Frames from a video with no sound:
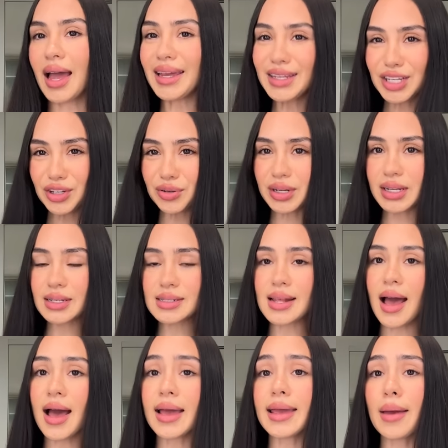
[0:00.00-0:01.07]
Cuties,
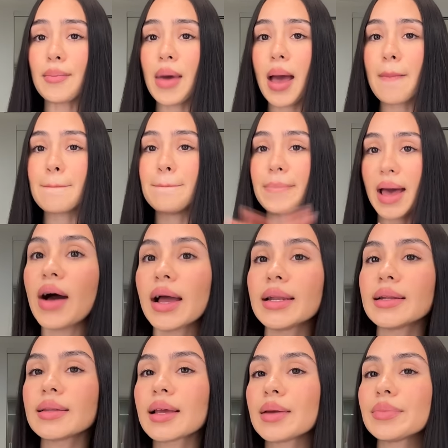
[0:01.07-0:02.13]
I am back.
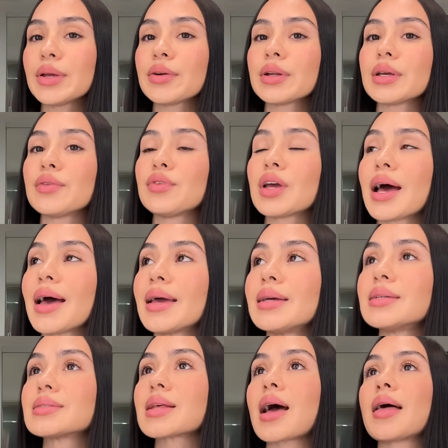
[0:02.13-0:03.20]
Finally, I'm here to give you
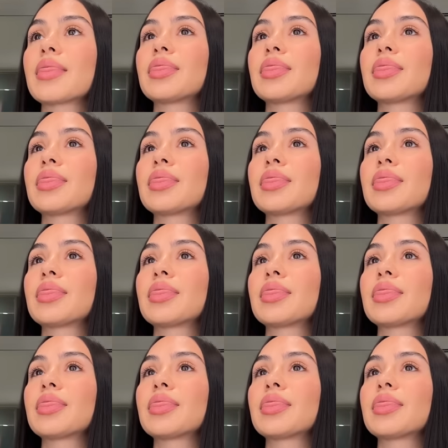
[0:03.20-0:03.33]
guys